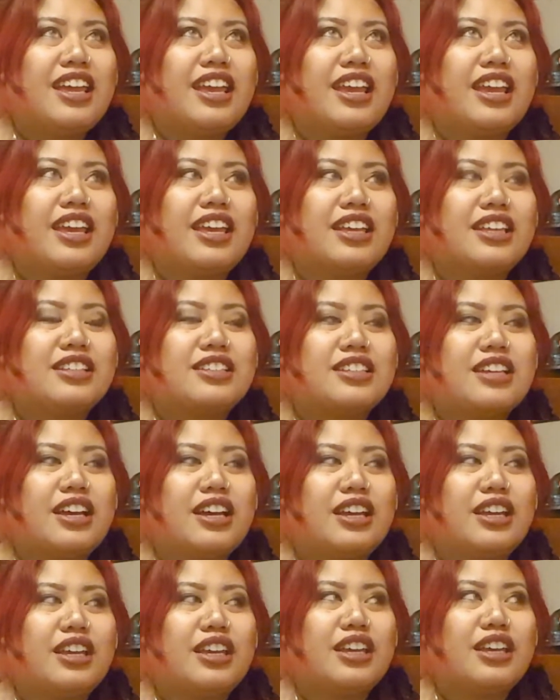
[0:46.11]
And
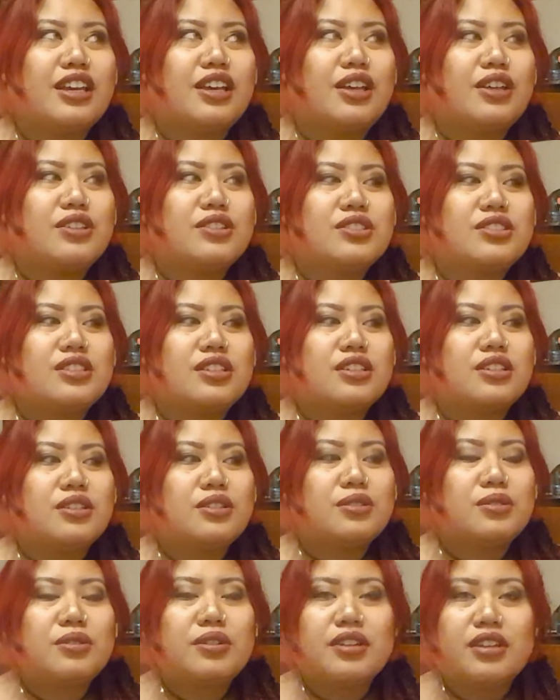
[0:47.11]
I
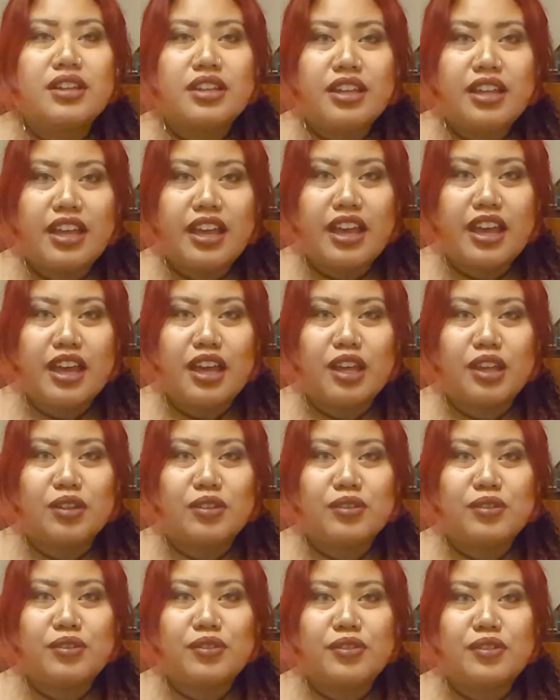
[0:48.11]
also
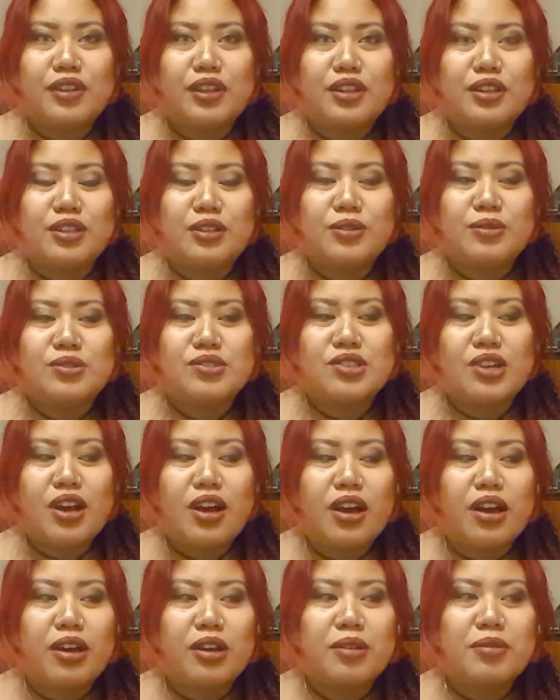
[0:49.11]
have a new
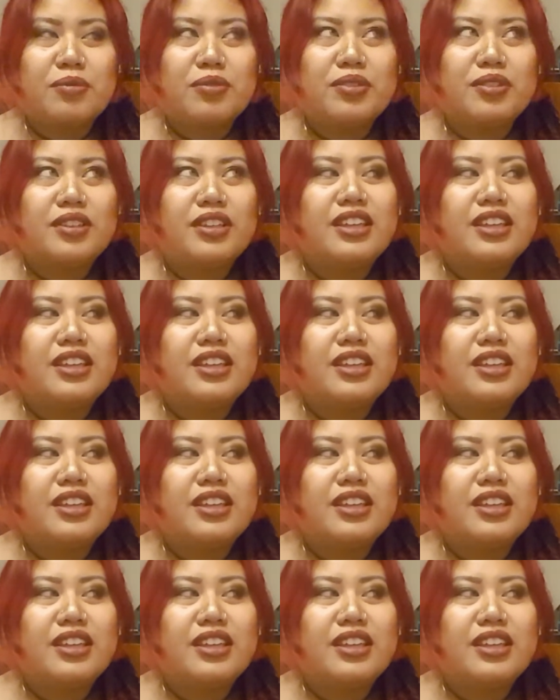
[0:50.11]
job,